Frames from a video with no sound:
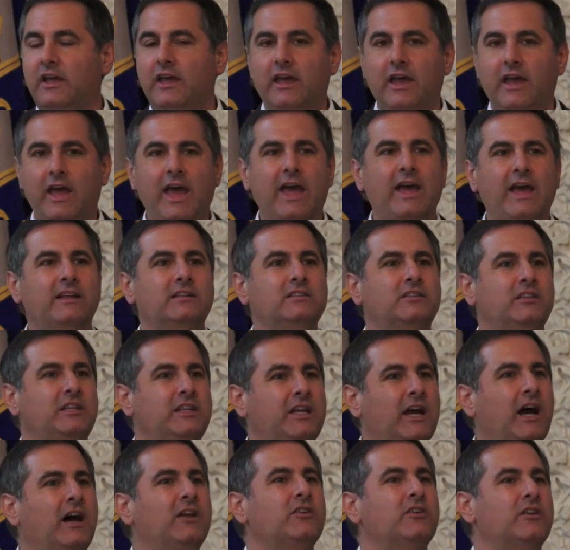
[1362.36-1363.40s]
and
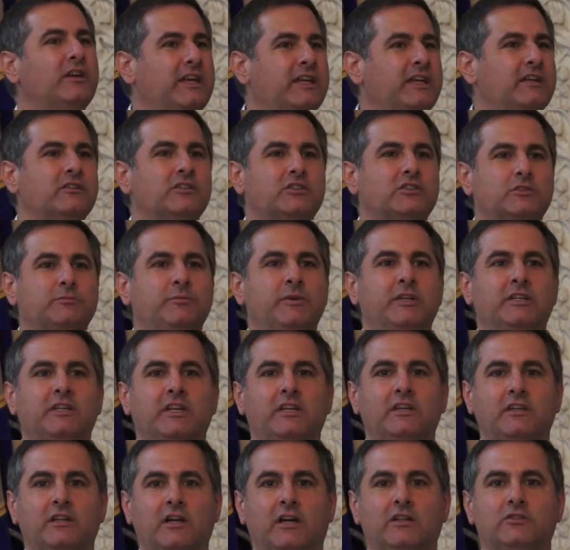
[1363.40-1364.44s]
the other
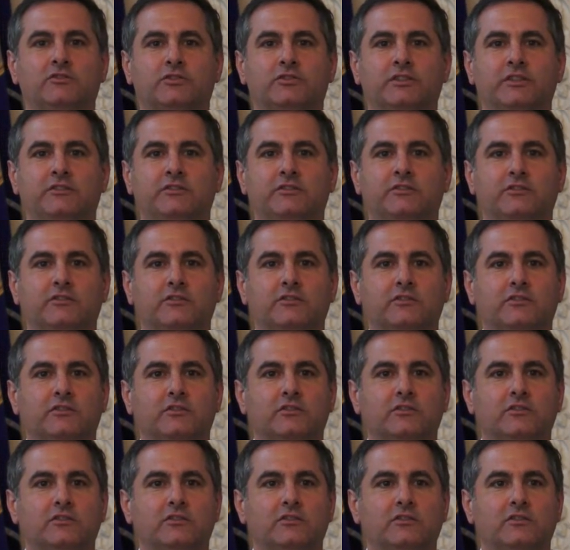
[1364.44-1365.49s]
English-speaking countries,
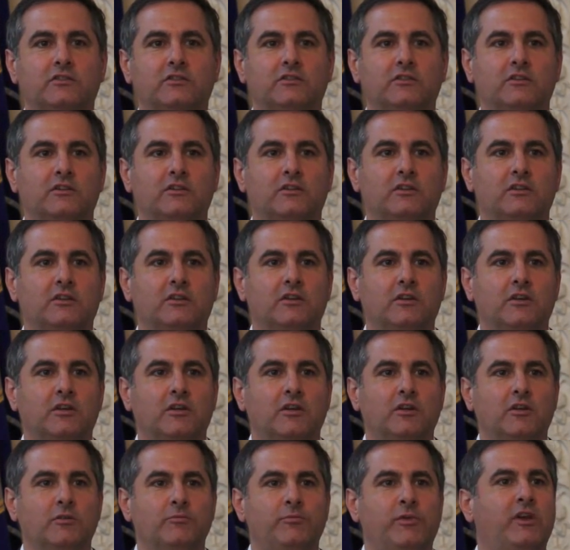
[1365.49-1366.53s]

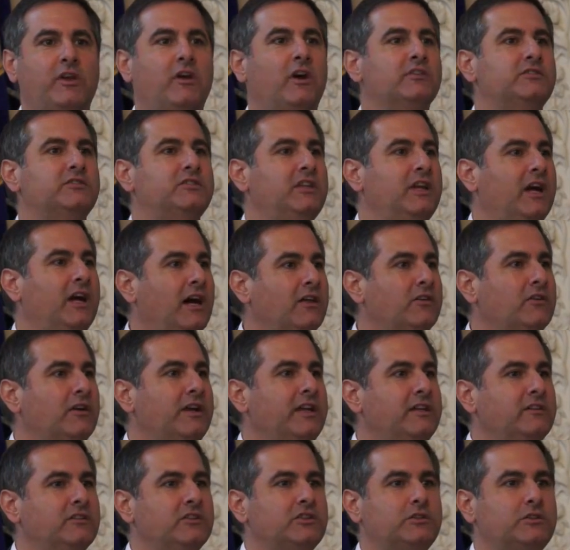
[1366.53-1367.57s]
because the other
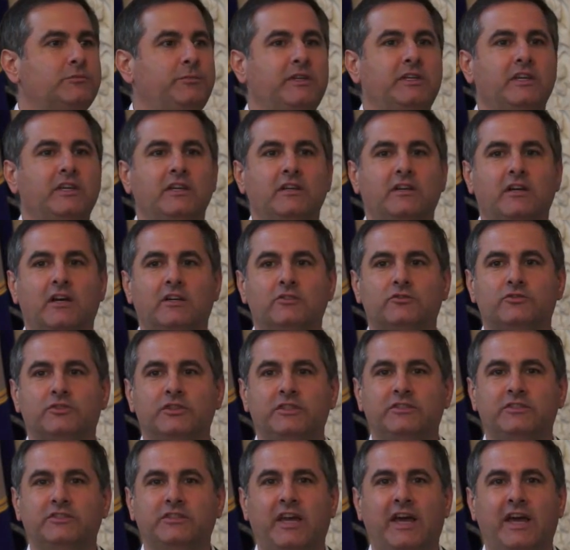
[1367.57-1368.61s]
English-speaking
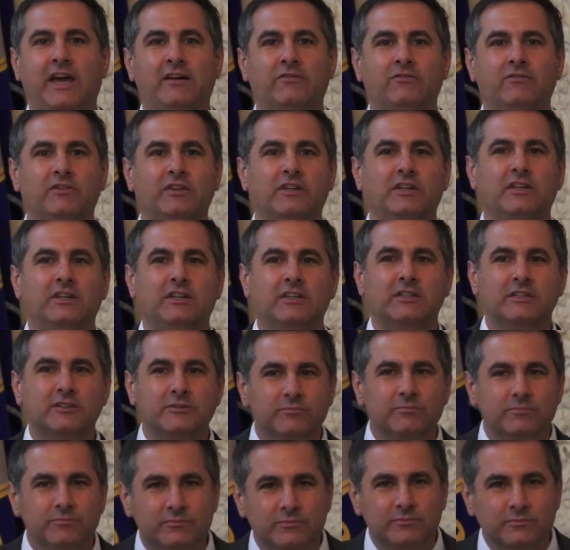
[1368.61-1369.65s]
countries have
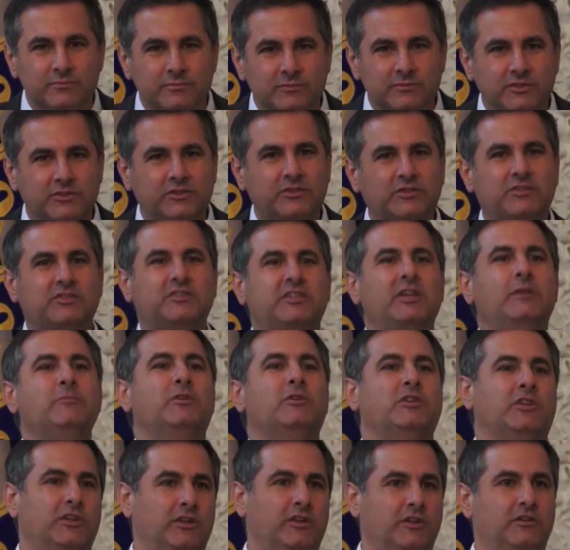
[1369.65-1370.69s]

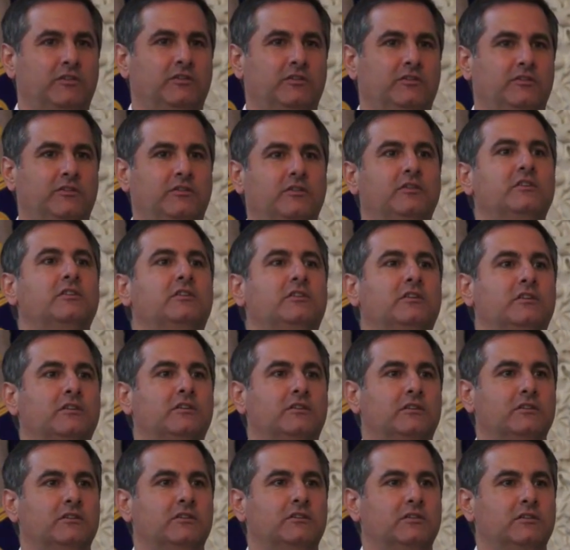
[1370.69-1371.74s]
similar
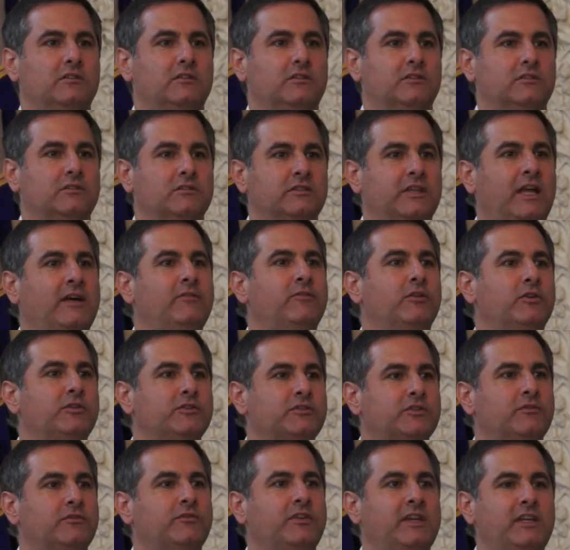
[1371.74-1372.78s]

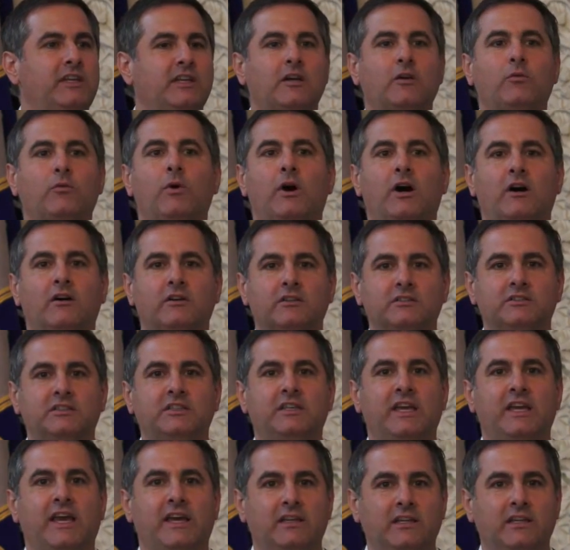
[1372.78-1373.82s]
levels of
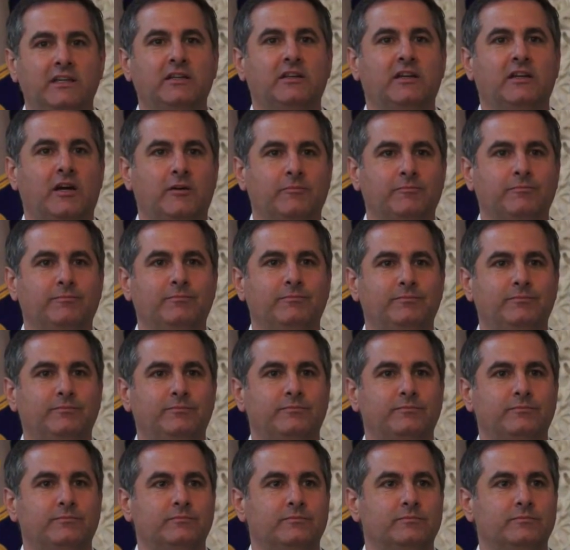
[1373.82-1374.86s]
inequality and income
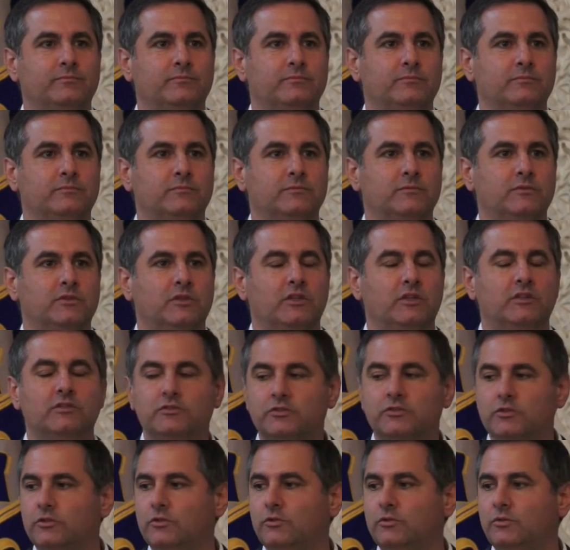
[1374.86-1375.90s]

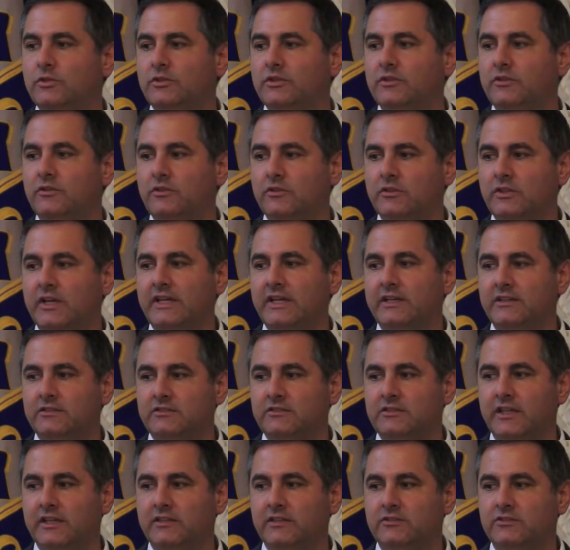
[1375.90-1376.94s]
to the United
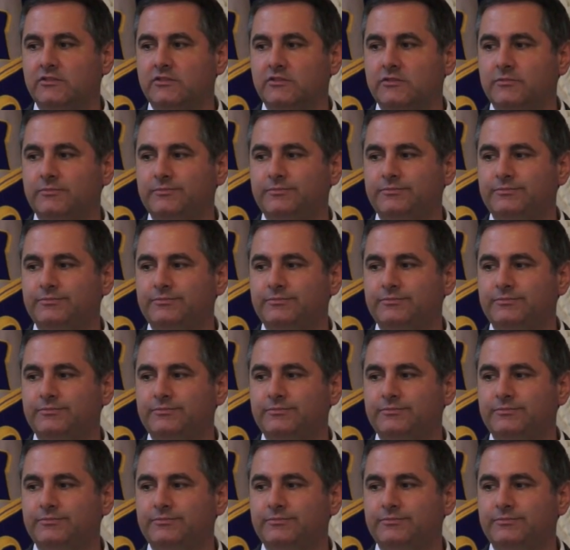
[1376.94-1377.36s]
States.